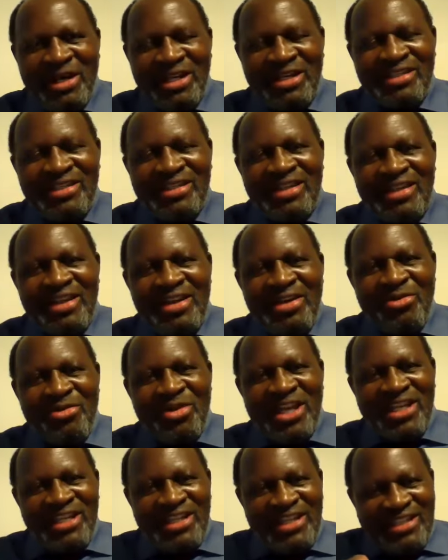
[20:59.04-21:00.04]
But
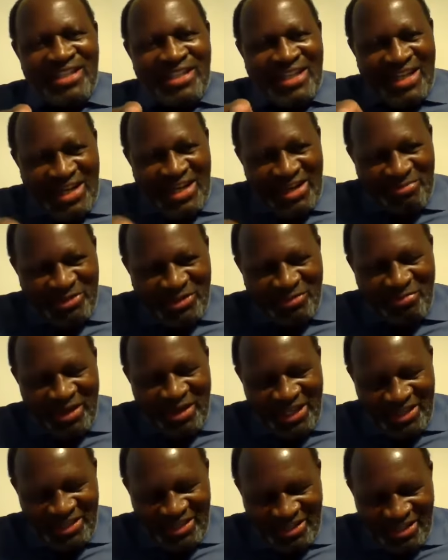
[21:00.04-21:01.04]
when it comes
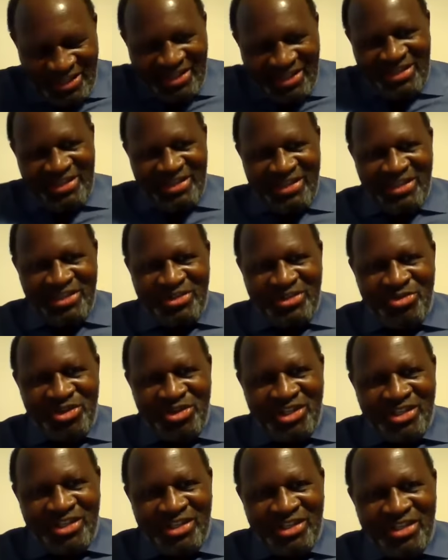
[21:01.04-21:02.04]
by hearing this
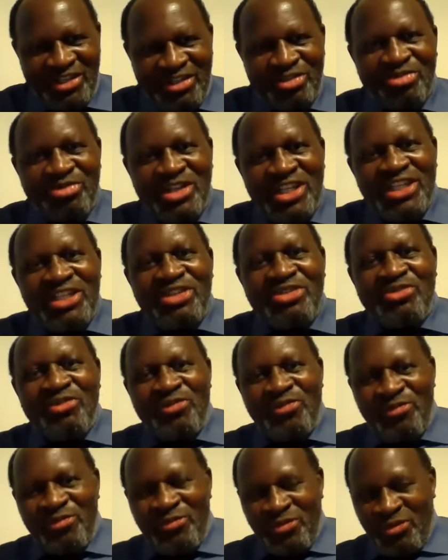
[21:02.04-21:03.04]
word, you need
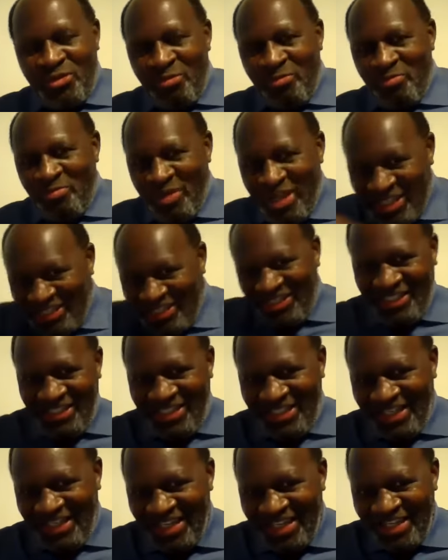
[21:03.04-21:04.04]
to mix
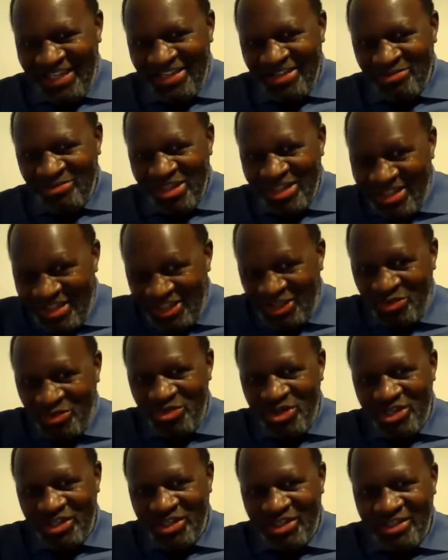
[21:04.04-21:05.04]
it again with
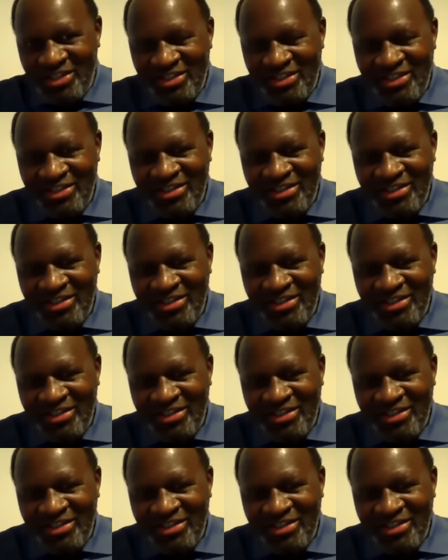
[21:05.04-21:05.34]
this word